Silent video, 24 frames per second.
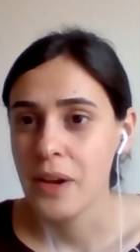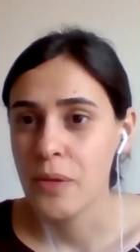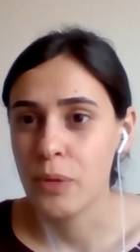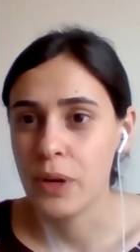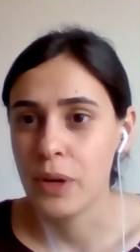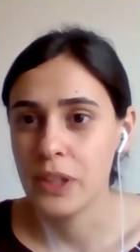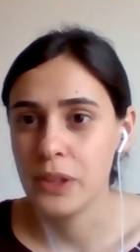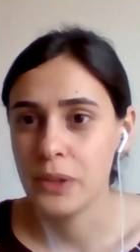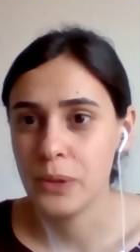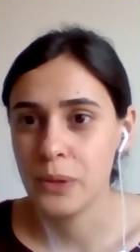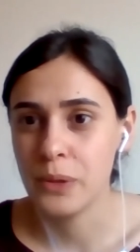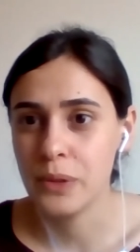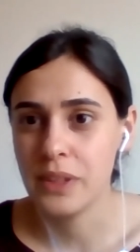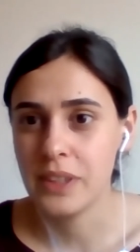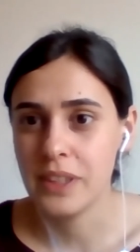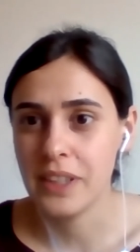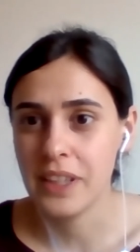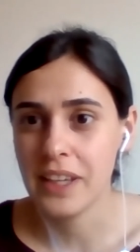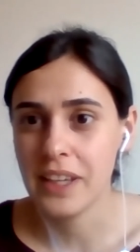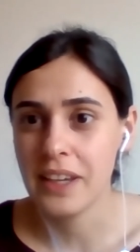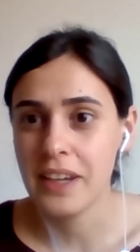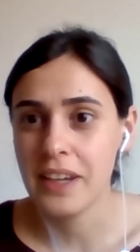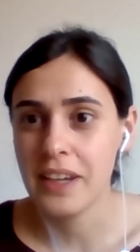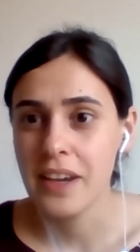What do you
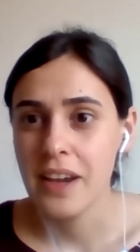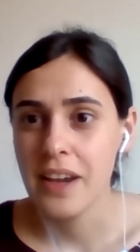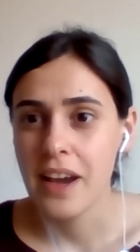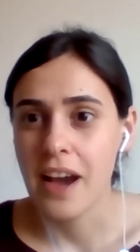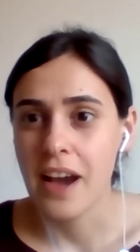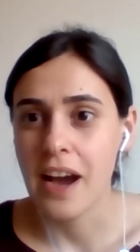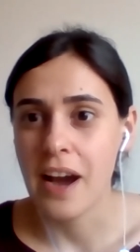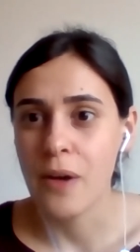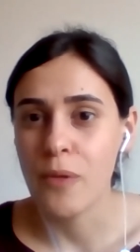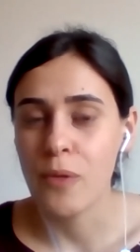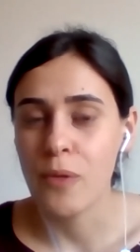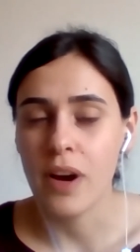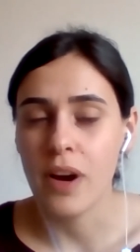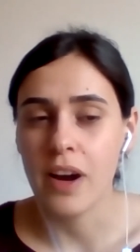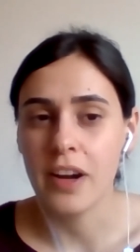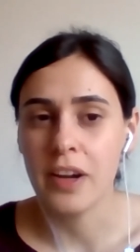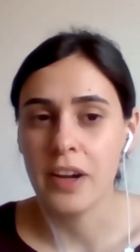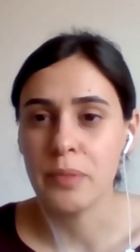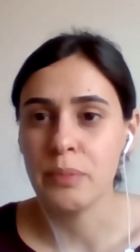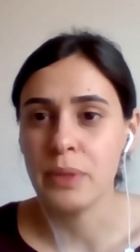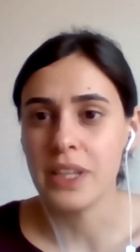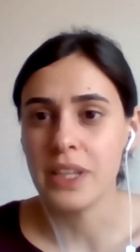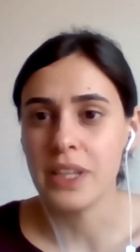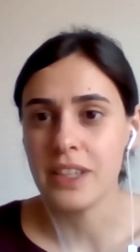think? How
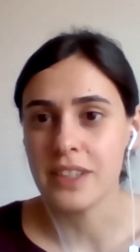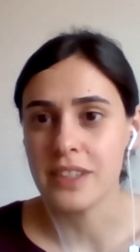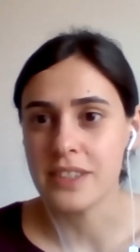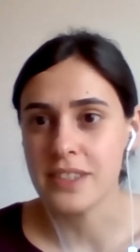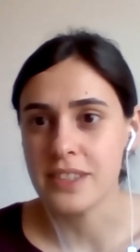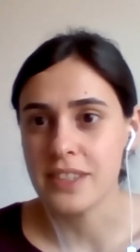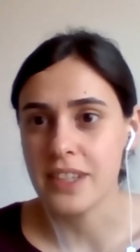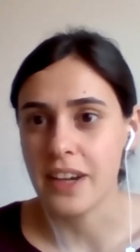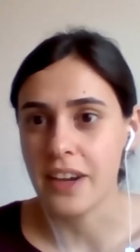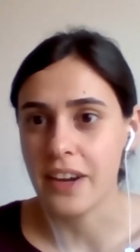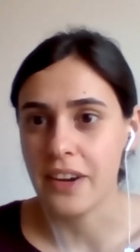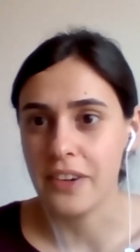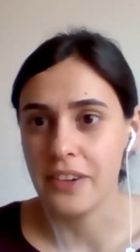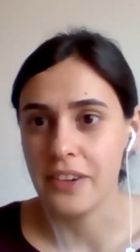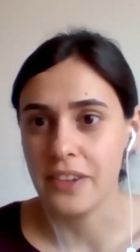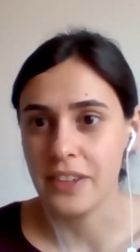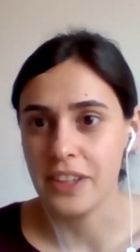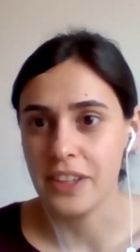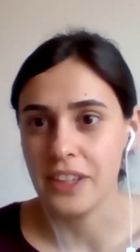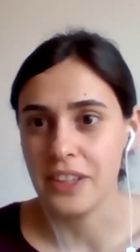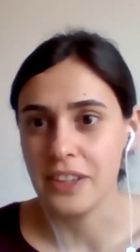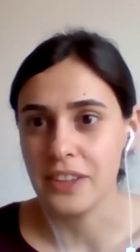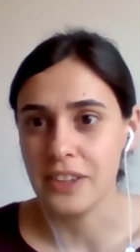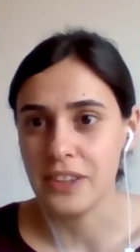Armenians are
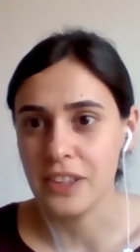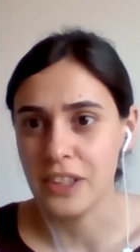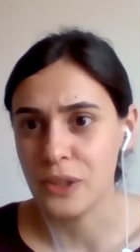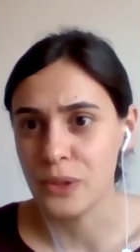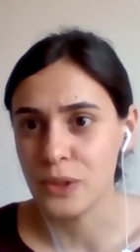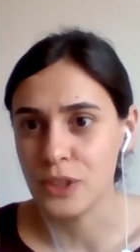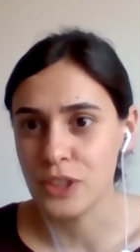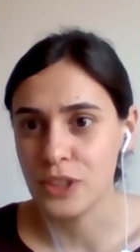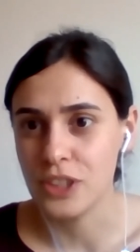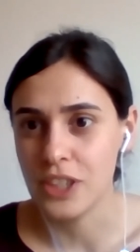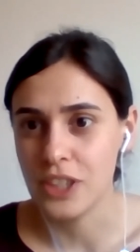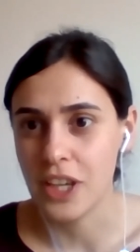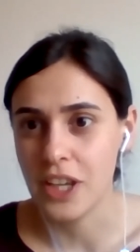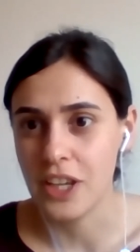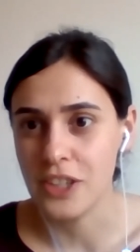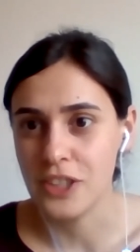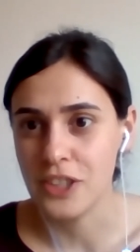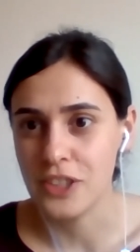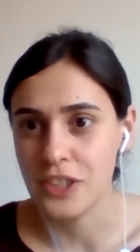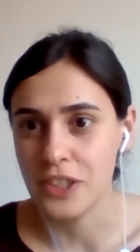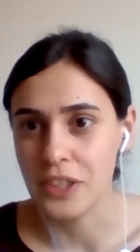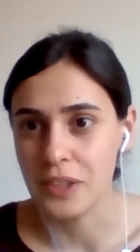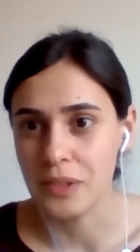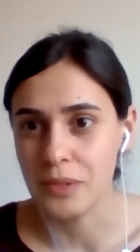in
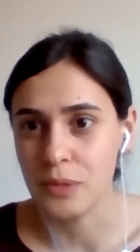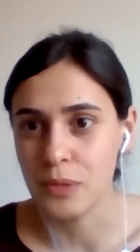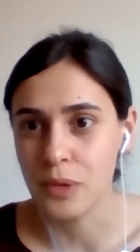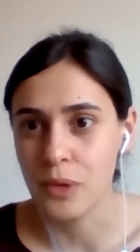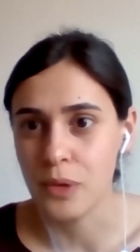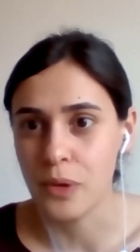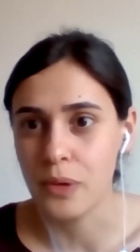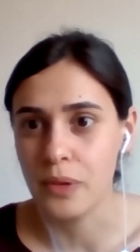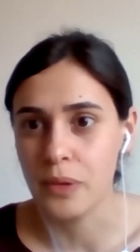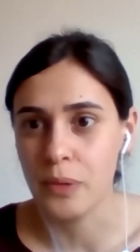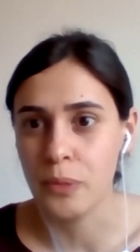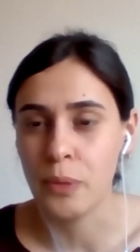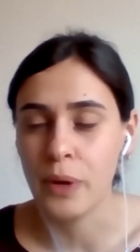negotiation, or